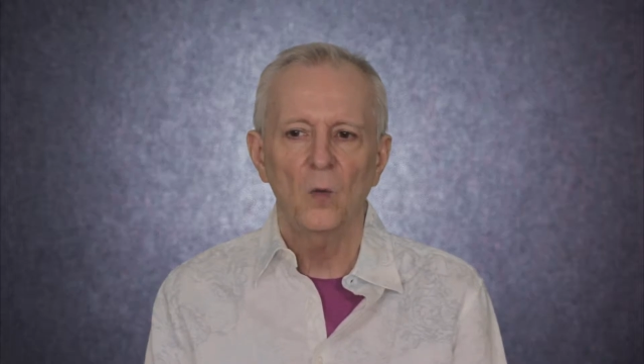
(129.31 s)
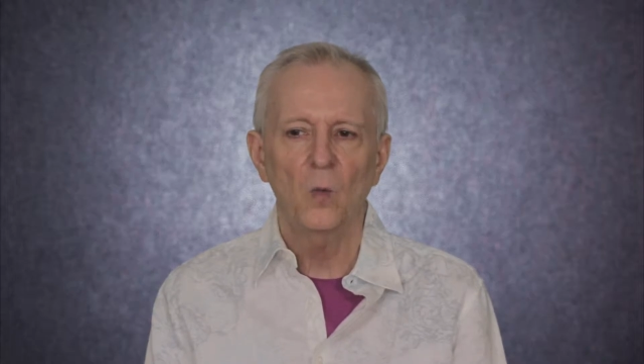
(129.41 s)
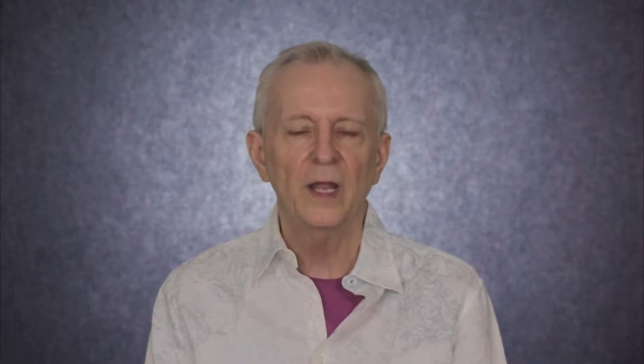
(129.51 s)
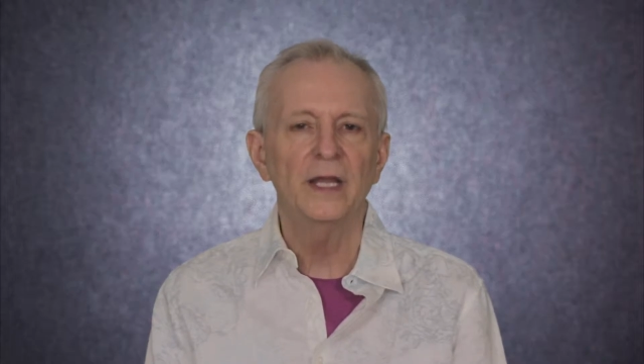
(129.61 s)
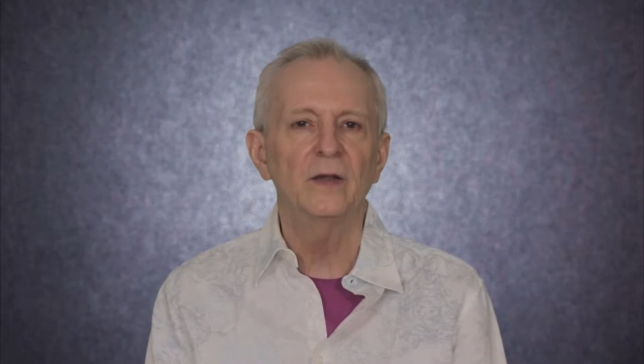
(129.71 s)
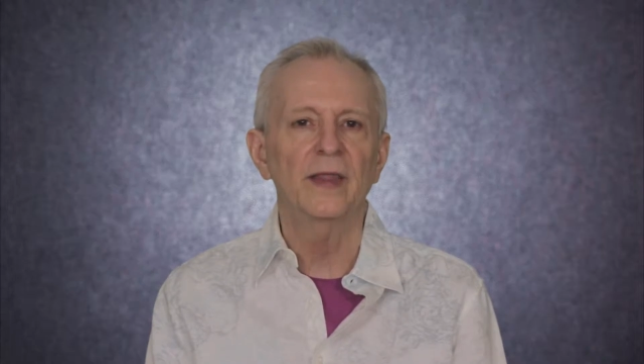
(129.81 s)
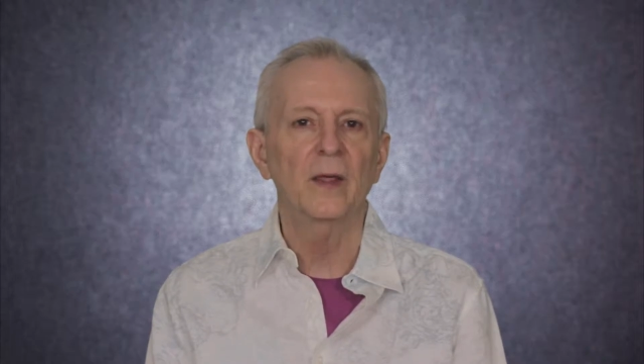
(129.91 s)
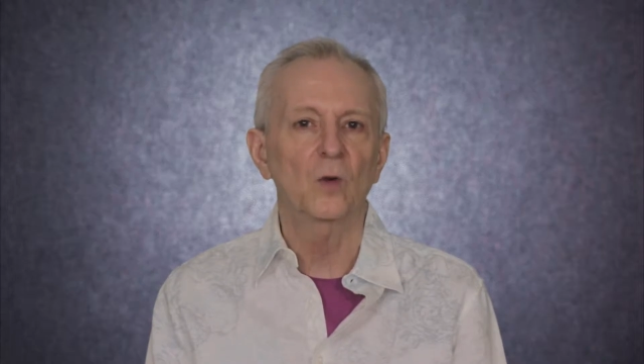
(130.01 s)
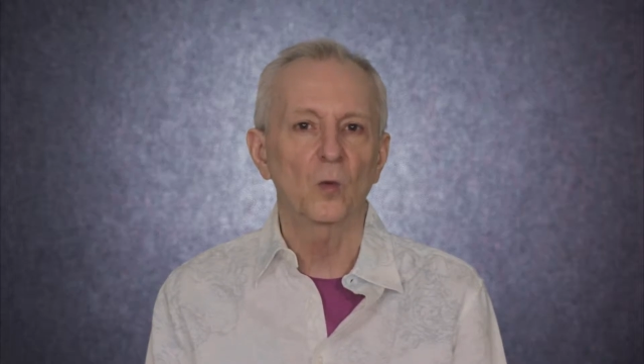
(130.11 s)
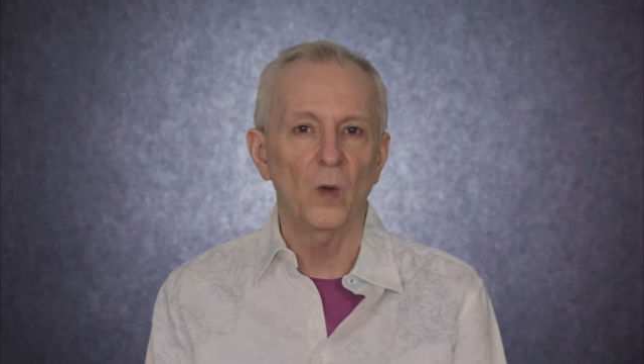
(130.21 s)
when
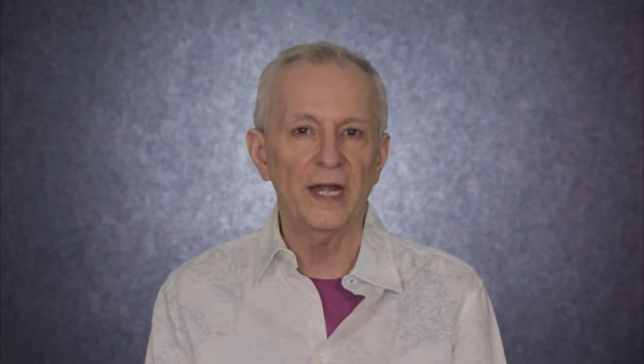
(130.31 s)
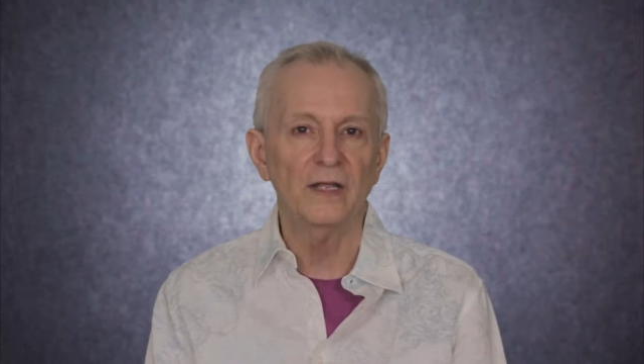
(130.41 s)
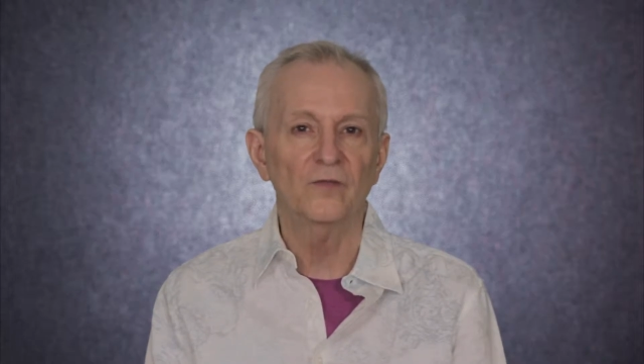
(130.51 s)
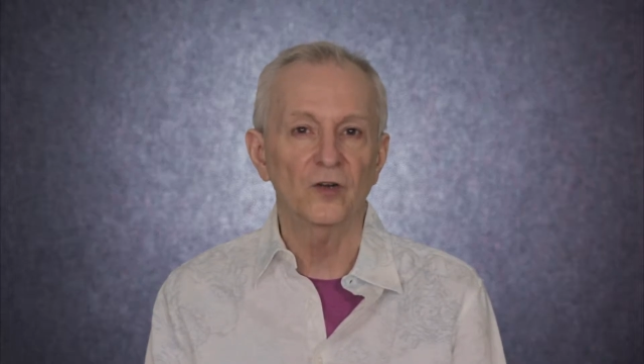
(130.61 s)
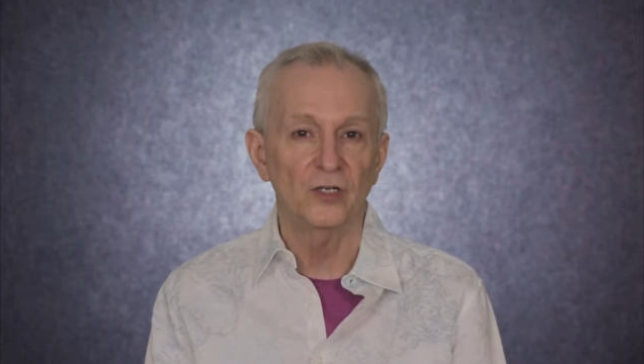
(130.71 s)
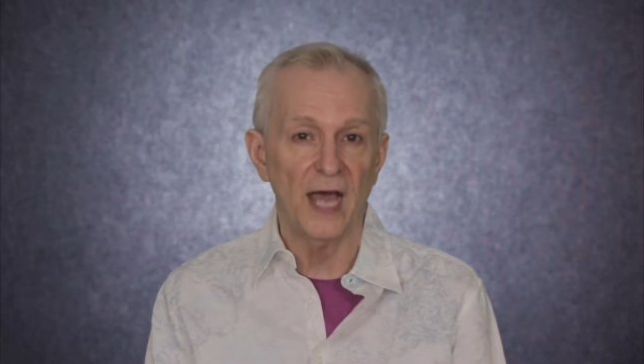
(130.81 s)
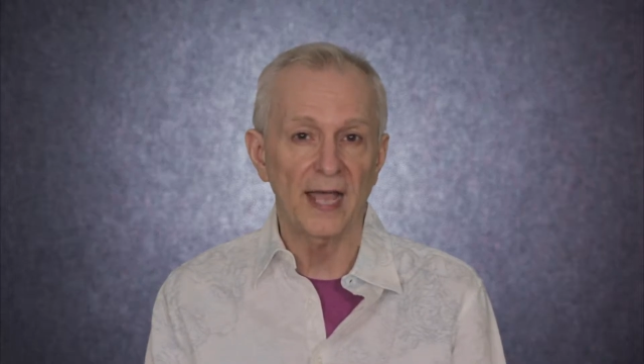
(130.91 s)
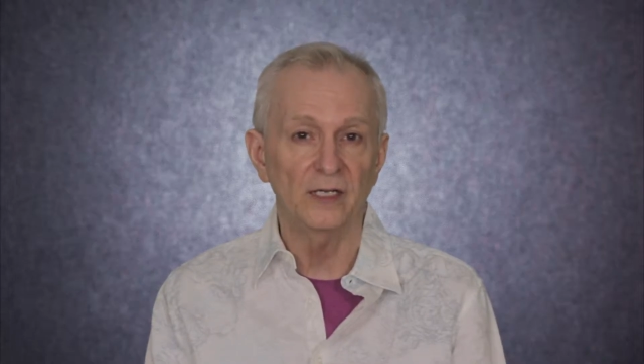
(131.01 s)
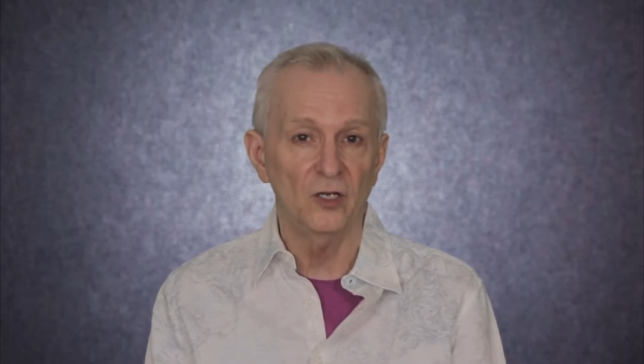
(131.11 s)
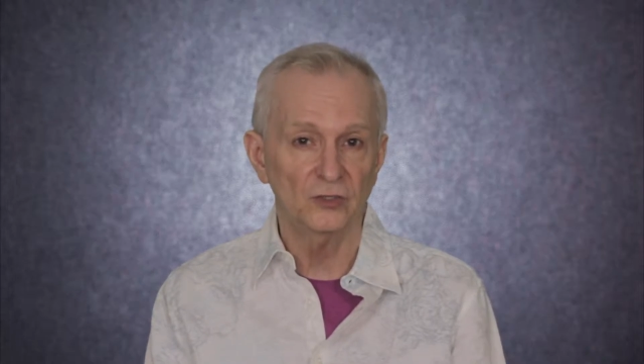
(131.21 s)
they were waiting for a
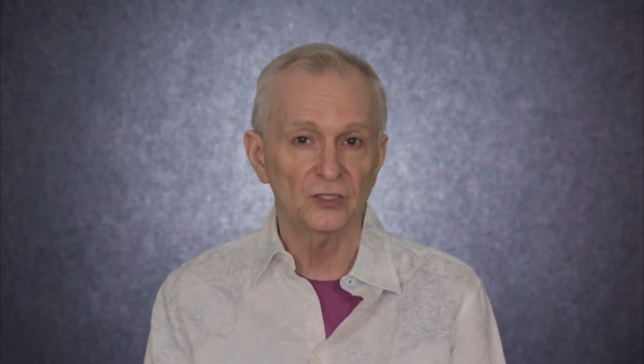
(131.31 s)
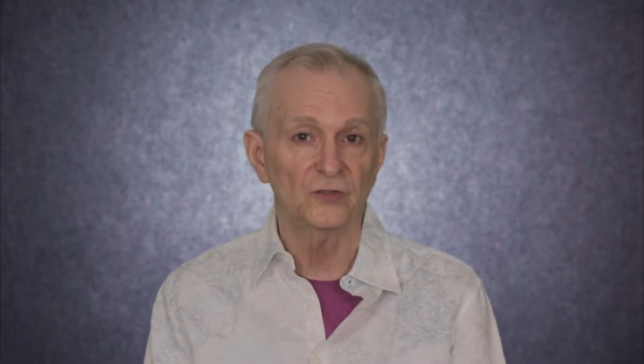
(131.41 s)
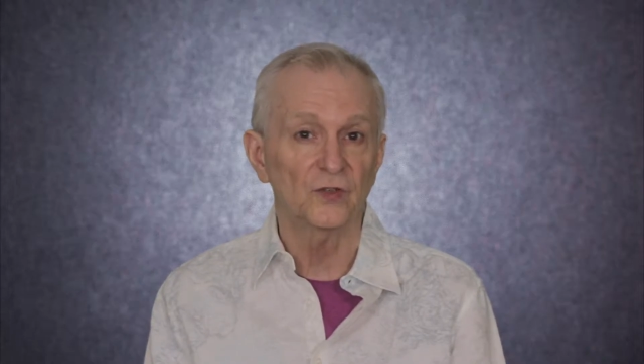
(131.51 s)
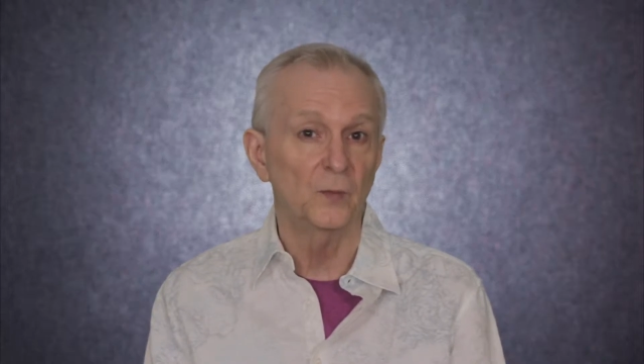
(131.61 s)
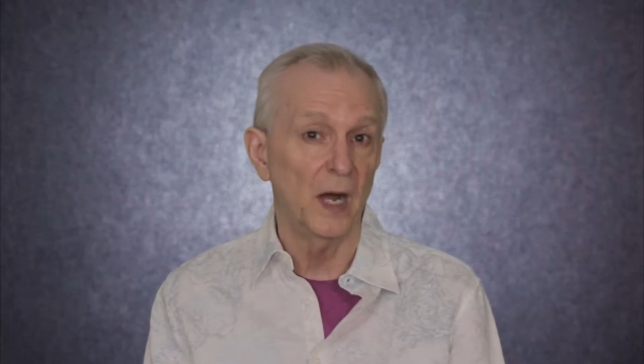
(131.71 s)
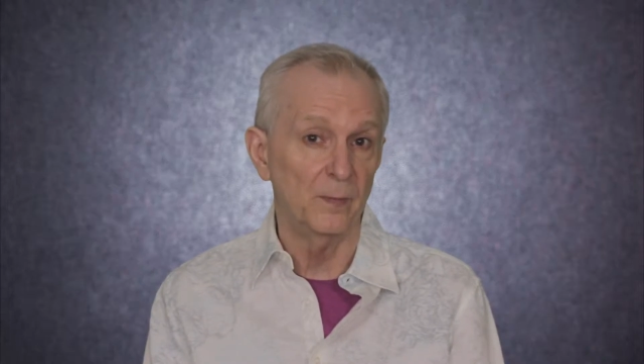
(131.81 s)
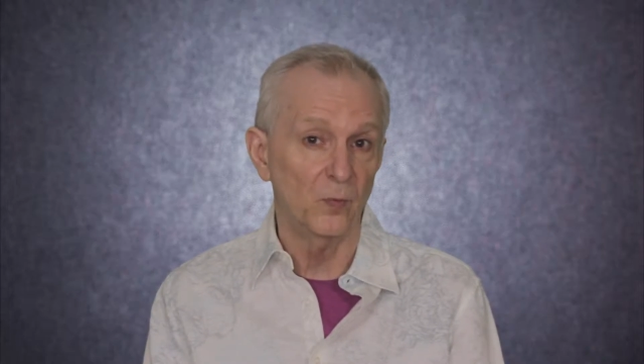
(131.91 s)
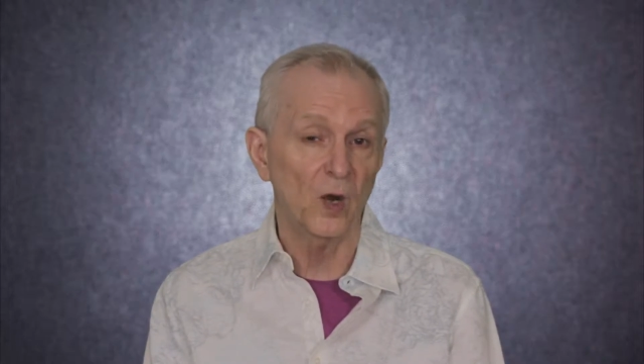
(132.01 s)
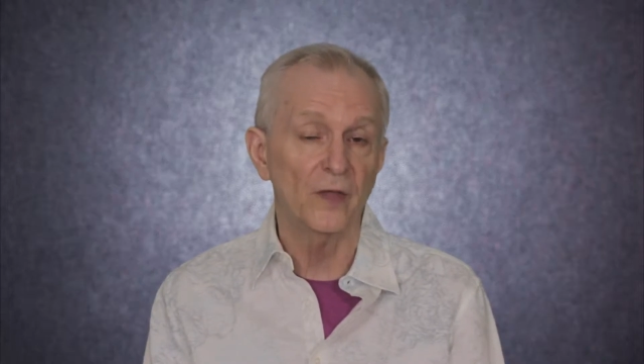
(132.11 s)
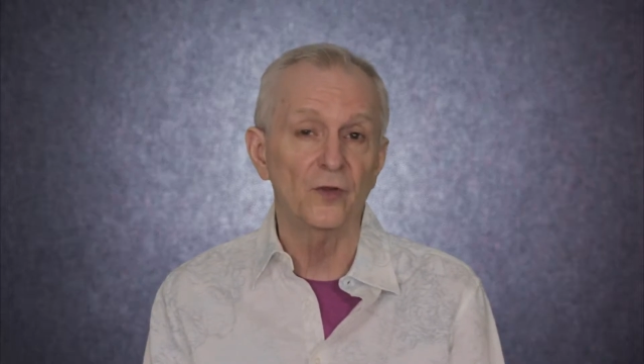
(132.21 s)
diagnosis for my
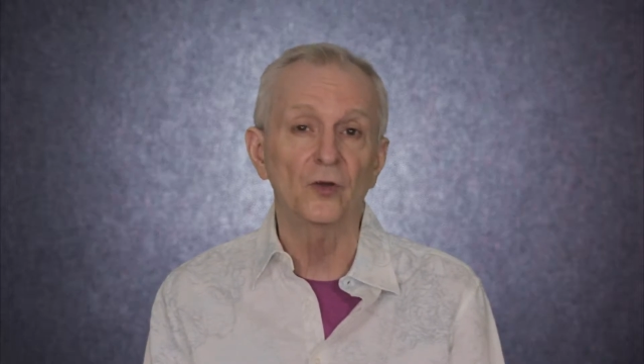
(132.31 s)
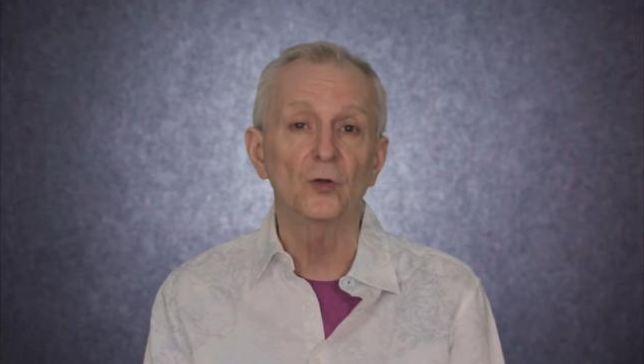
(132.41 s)
brother,